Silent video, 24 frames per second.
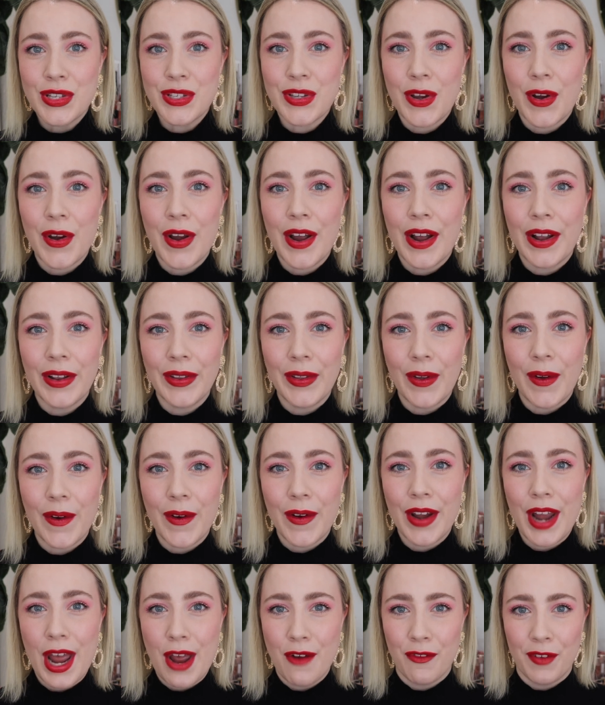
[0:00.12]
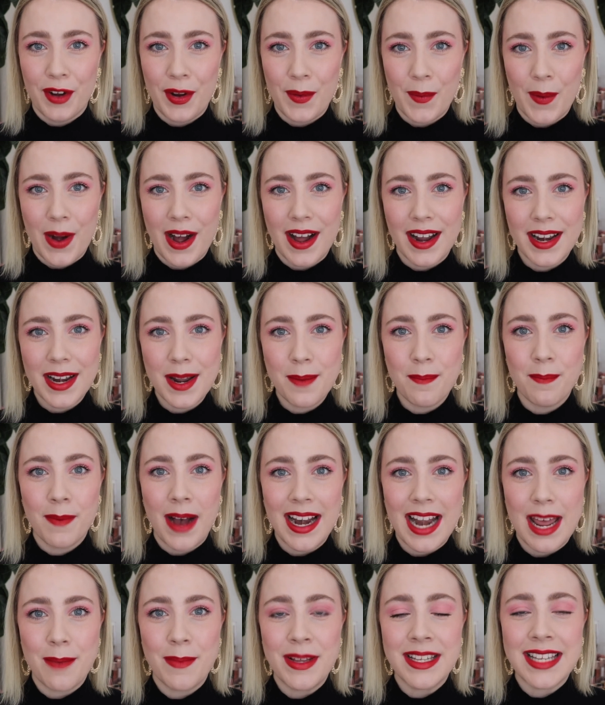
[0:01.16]
So hello everyone, my
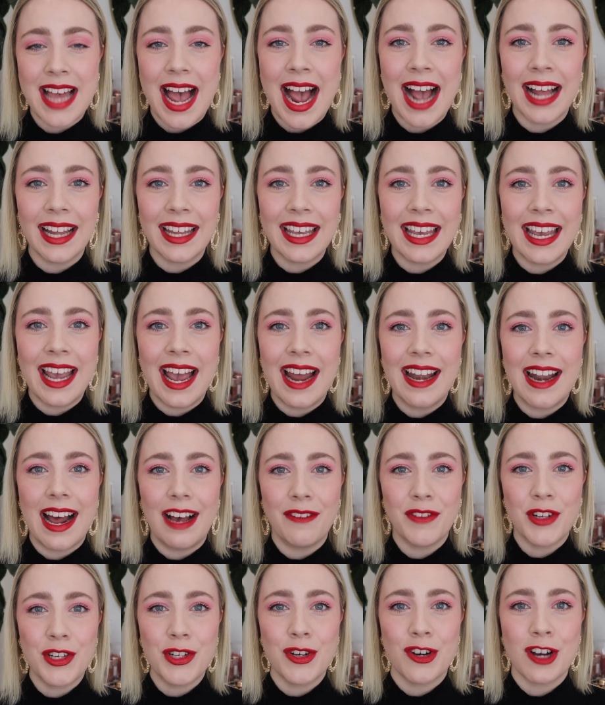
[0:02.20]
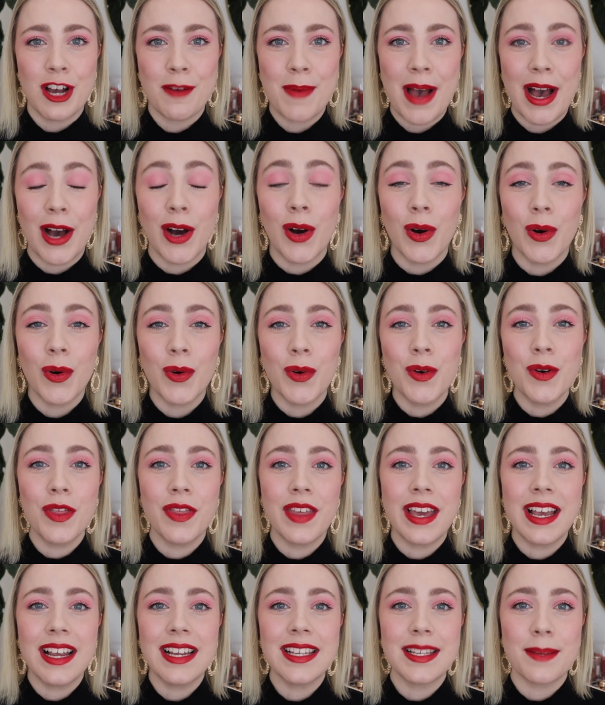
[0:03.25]
name is Ali and I love to talk about all
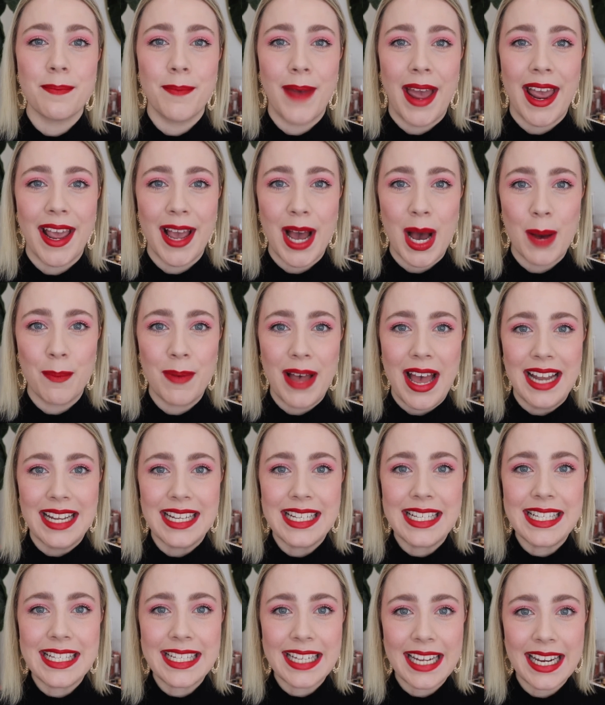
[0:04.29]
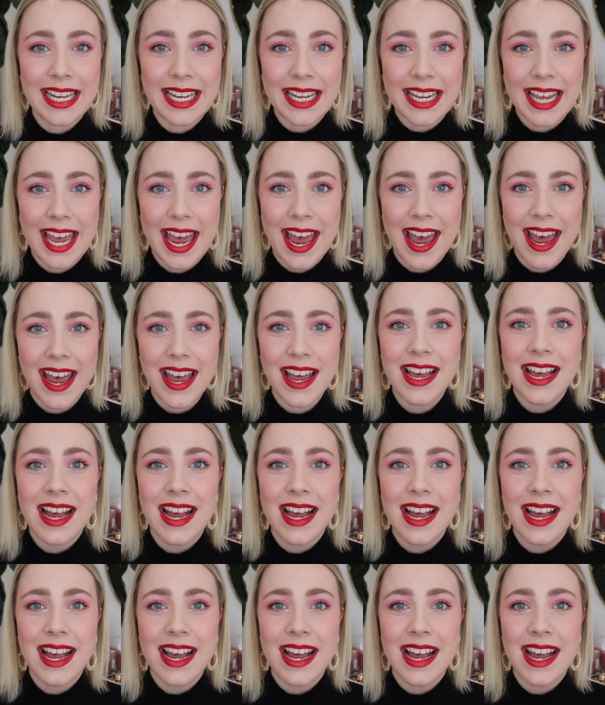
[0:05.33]
things makeup and skincare.